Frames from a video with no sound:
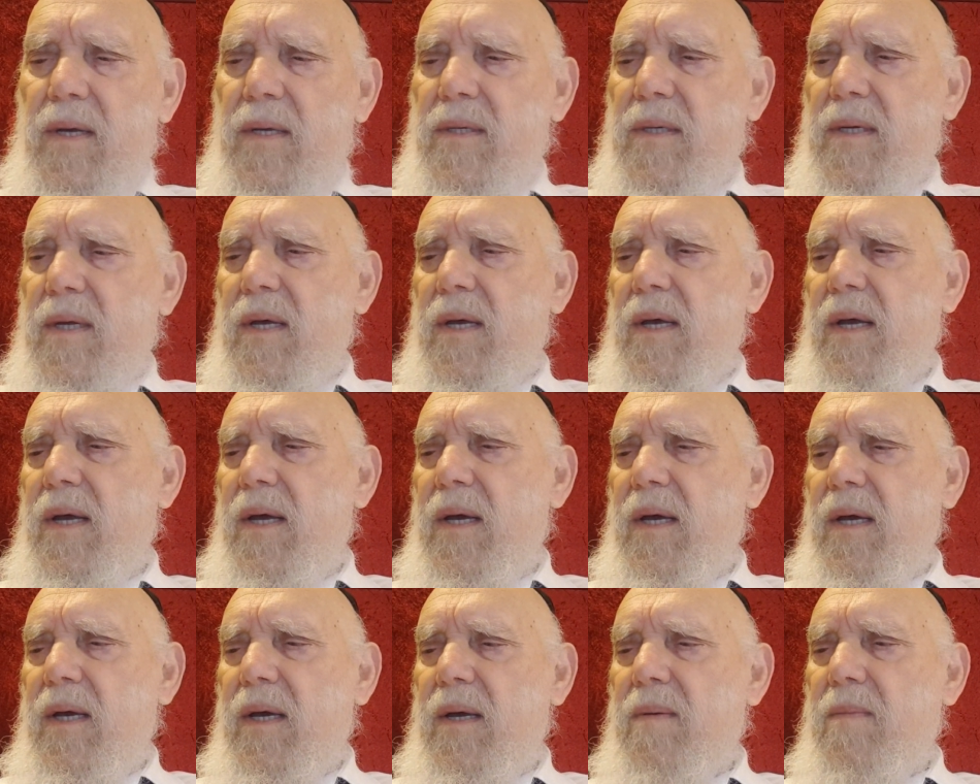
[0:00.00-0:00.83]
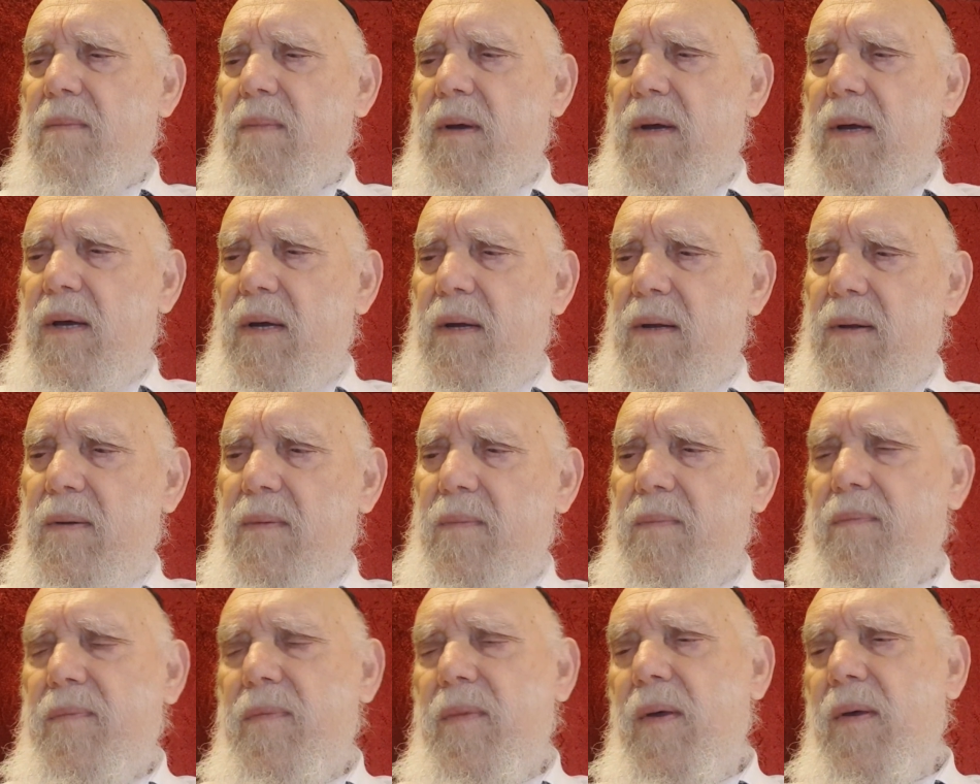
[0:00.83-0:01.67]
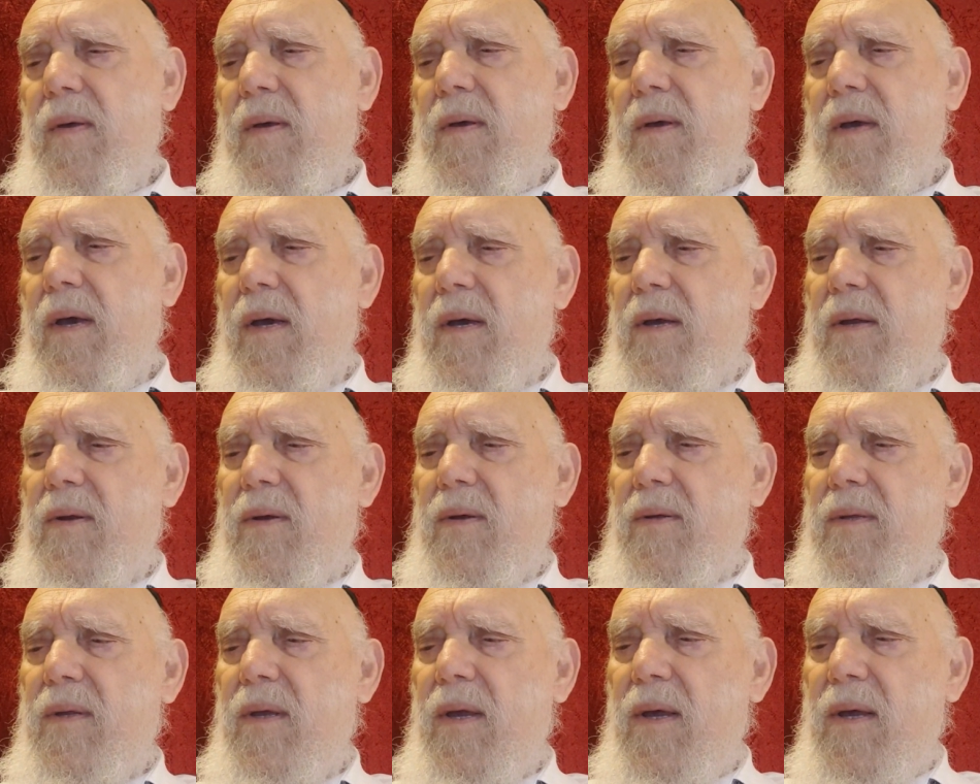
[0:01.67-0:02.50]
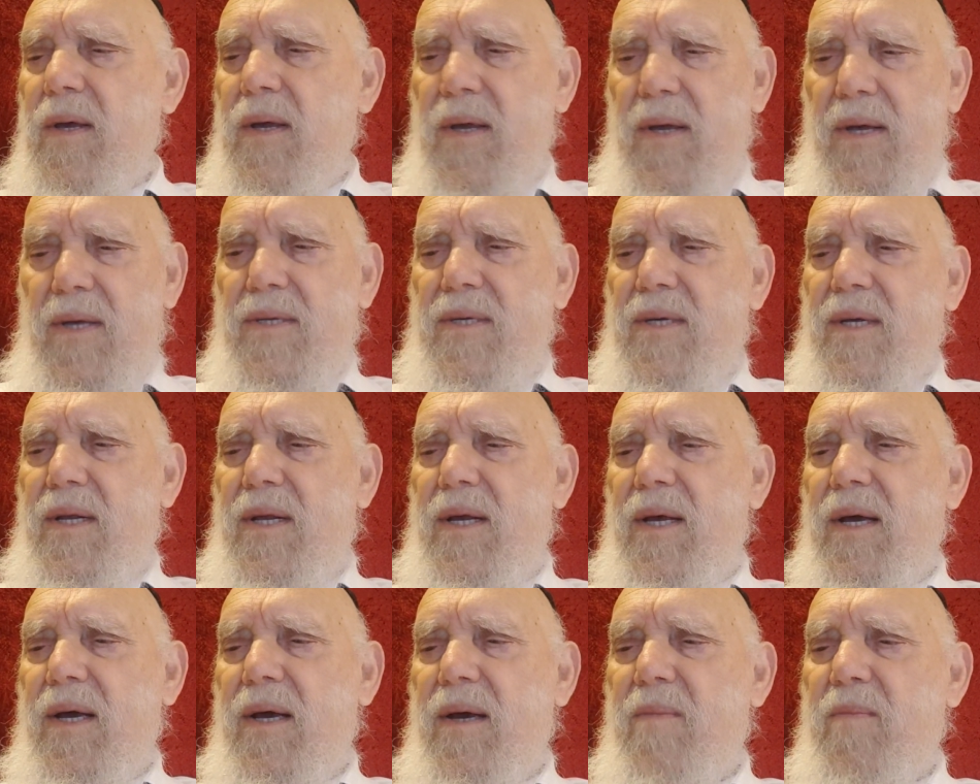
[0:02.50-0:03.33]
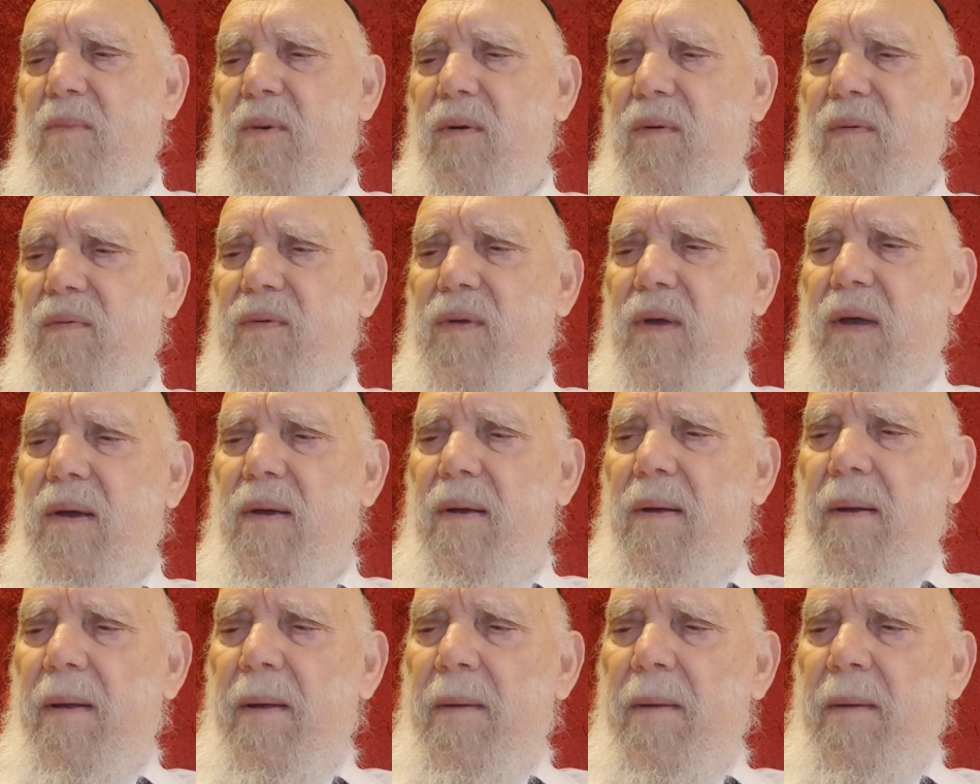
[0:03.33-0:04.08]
the hairy man cannot easily remove the